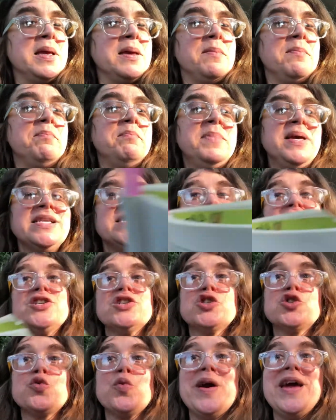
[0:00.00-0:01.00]

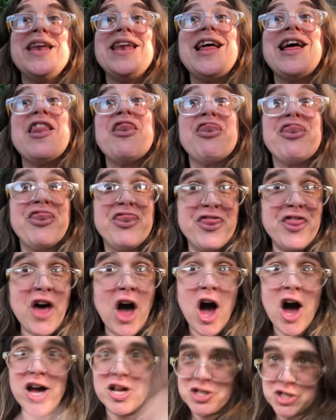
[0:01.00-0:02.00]
Mr. Twit
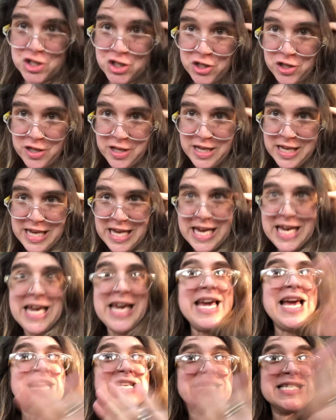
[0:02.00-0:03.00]
thought
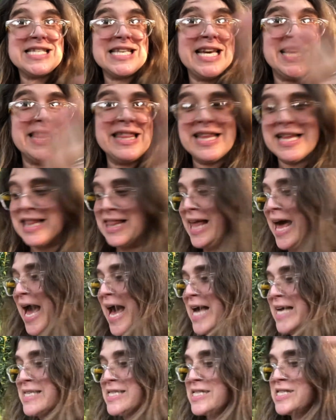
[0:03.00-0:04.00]
he had seen the
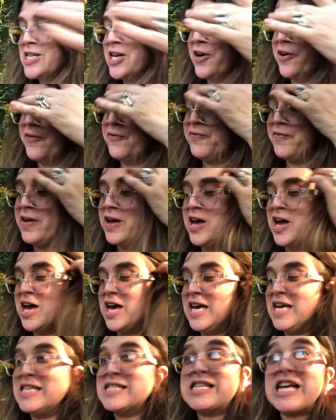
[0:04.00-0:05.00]
last of
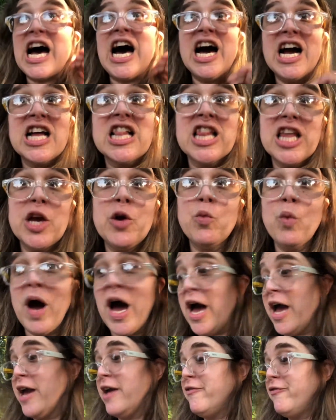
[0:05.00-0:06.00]
his ugly
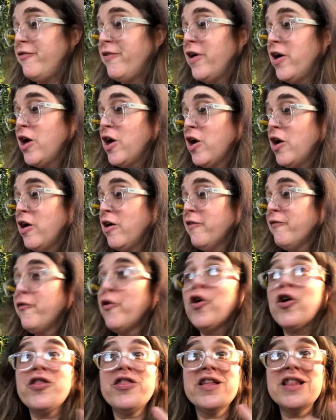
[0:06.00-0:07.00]
wife
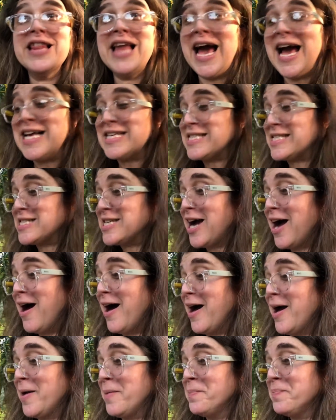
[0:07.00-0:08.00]
for the last
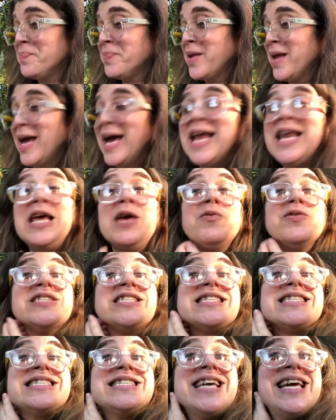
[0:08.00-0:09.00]
time, and he was
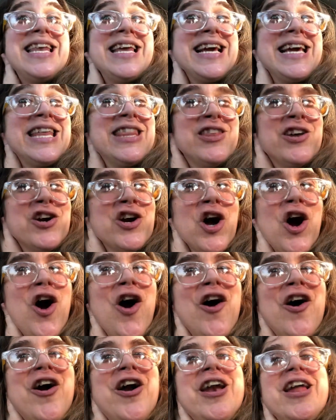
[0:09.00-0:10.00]
sitting in the
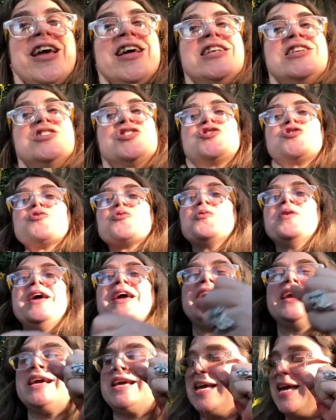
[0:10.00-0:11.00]
garden
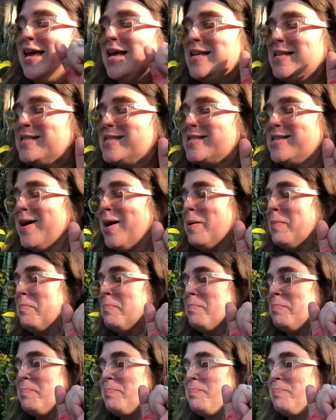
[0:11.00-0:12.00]
drinking
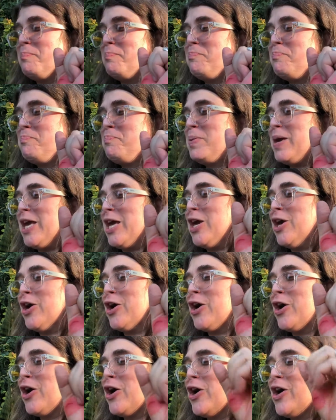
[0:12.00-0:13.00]
some
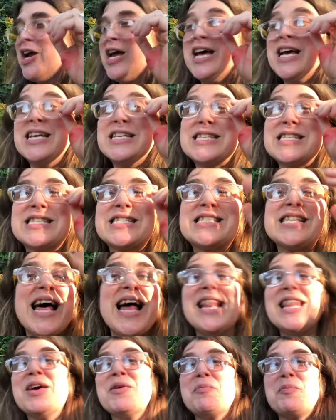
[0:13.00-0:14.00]
beer,
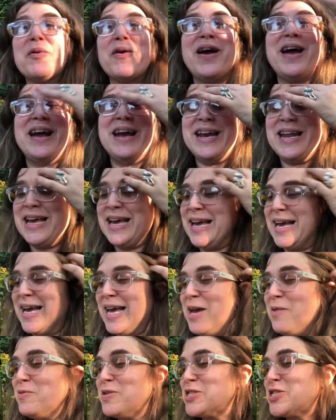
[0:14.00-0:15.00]
celebrating.
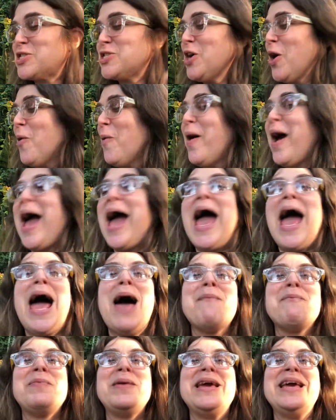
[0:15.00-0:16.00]
He was so
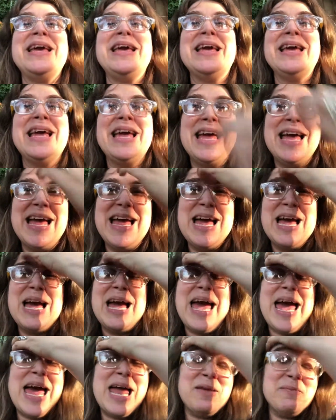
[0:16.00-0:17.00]
happy,
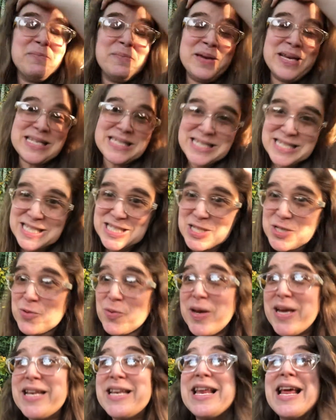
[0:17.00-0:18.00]
and Mrs.
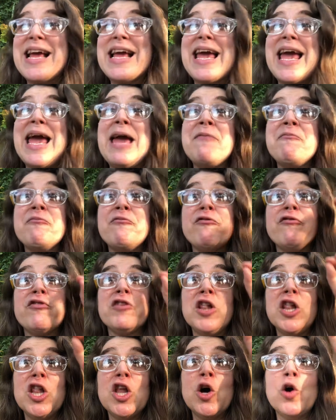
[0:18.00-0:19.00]
Twit came
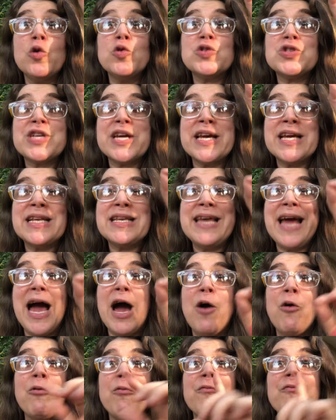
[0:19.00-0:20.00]
floating
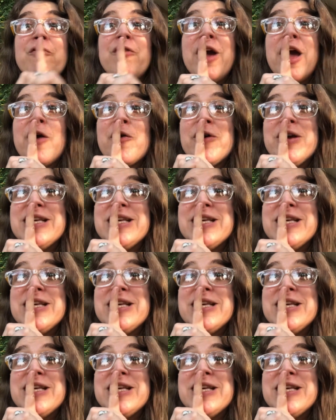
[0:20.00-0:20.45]
down very